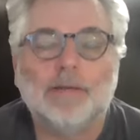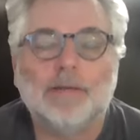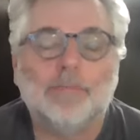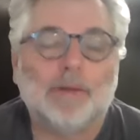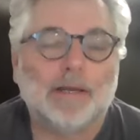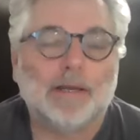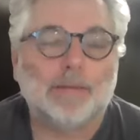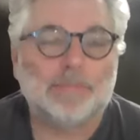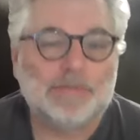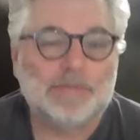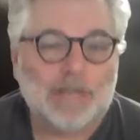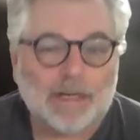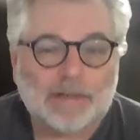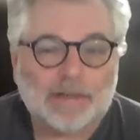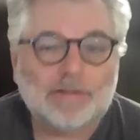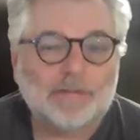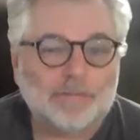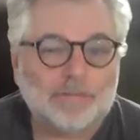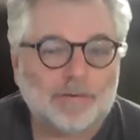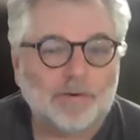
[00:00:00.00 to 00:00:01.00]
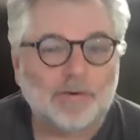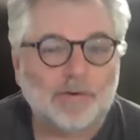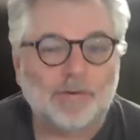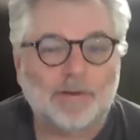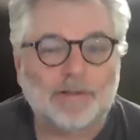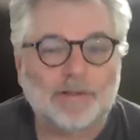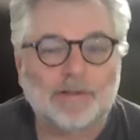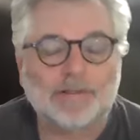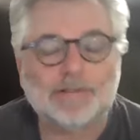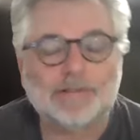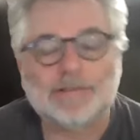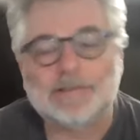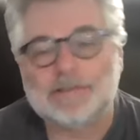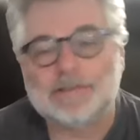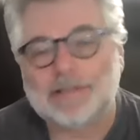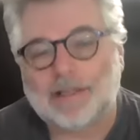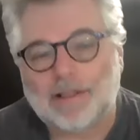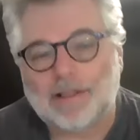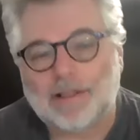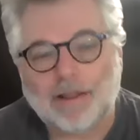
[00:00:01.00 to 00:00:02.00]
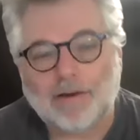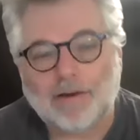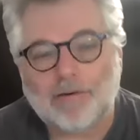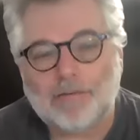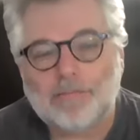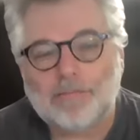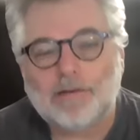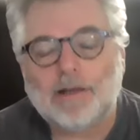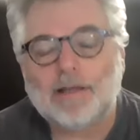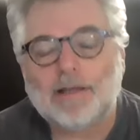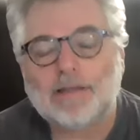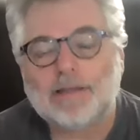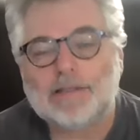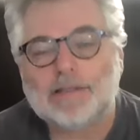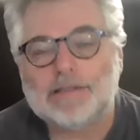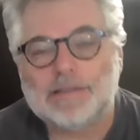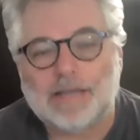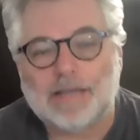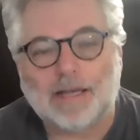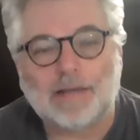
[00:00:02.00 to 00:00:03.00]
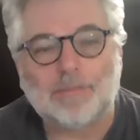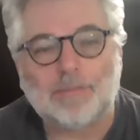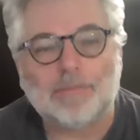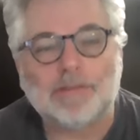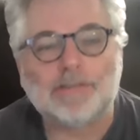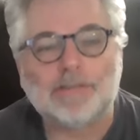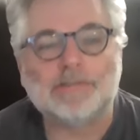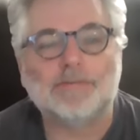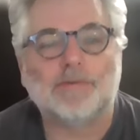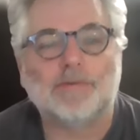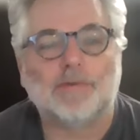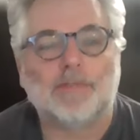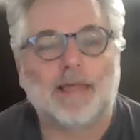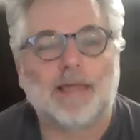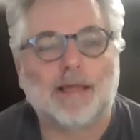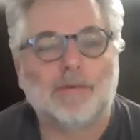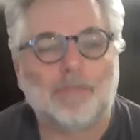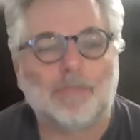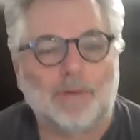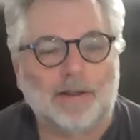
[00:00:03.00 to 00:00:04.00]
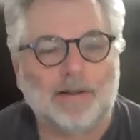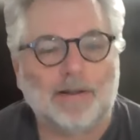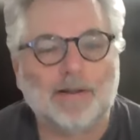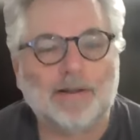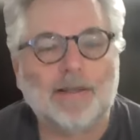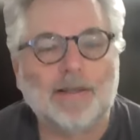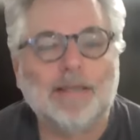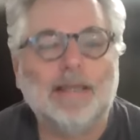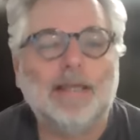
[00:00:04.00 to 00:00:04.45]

My objective for doing this is to clarify the assignments for that week